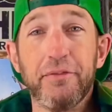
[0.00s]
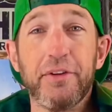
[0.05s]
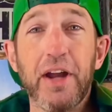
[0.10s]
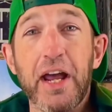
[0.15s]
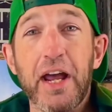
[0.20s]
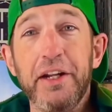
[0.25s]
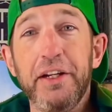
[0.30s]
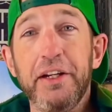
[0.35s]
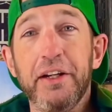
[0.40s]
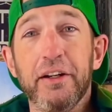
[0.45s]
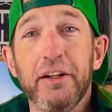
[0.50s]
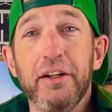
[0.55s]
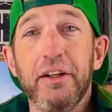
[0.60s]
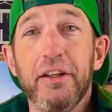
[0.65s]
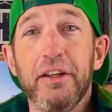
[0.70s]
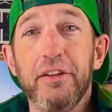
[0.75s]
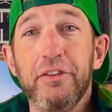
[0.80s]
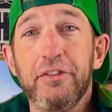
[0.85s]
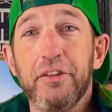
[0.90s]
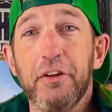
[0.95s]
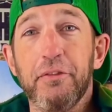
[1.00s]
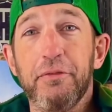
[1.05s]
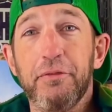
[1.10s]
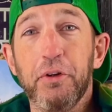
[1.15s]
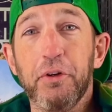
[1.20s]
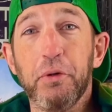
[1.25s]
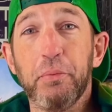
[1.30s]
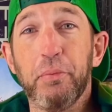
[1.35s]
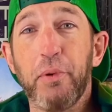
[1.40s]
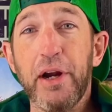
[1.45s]
got here is a
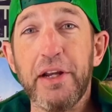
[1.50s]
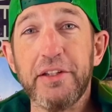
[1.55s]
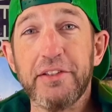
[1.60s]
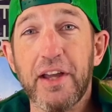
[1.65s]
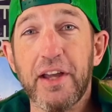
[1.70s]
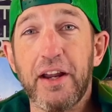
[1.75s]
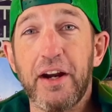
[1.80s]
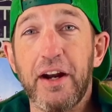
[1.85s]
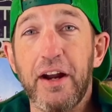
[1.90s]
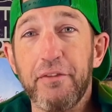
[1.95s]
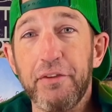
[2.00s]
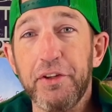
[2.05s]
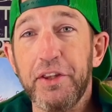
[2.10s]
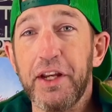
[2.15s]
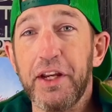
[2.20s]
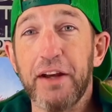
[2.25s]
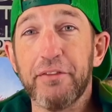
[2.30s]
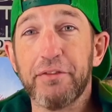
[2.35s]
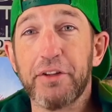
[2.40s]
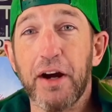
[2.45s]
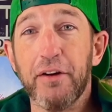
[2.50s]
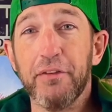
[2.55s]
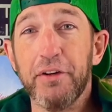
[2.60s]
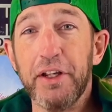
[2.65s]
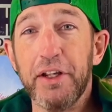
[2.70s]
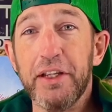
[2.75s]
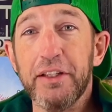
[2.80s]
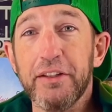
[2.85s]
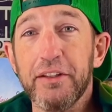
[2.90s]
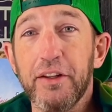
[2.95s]
full breakdown of everything I've covered
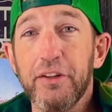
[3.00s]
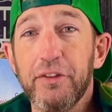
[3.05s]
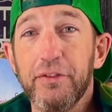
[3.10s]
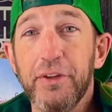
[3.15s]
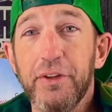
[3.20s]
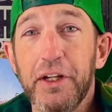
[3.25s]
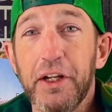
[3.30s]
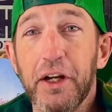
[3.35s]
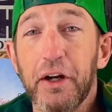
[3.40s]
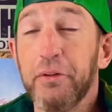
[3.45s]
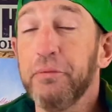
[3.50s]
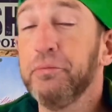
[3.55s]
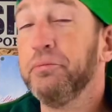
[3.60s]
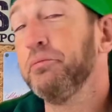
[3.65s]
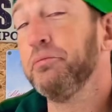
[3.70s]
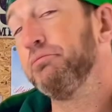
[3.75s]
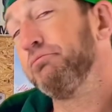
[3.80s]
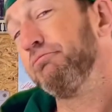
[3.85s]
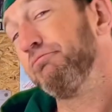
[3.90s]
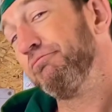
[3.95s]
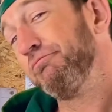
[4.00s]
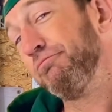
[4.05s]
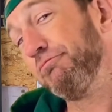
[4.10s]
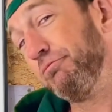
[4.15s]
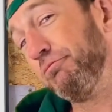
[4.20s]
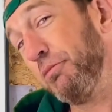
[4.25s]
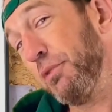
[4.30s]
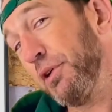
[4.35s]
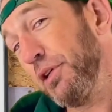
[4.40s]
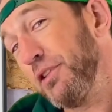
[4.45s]
in this video
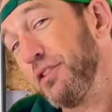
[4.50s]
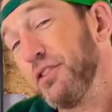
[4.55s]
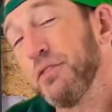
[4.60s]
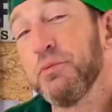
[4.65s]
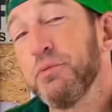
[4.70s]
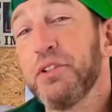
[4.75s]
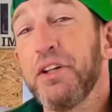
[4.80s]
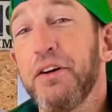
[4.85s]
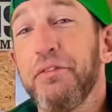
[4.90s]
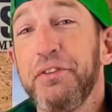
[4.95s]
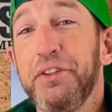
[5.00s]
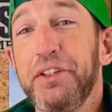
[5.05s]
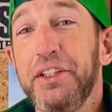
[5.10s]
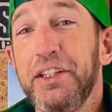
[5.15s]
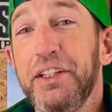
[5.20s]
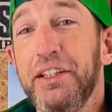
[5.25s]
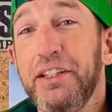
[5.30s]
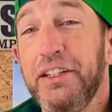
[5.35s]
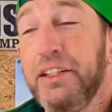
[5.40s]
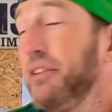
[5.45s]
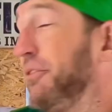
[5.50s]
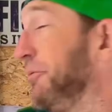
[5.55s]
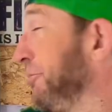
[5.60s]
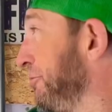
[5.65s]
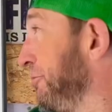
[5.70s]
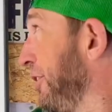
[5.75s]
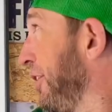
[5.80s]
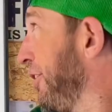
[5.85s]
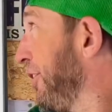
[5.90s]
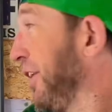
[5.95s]
with some stuff at the
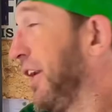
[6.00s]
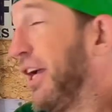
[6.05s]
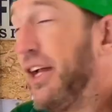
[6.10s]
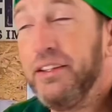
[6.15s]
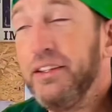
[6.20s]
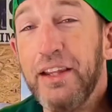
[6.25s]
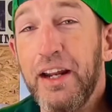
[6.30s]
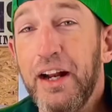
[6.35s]
very end that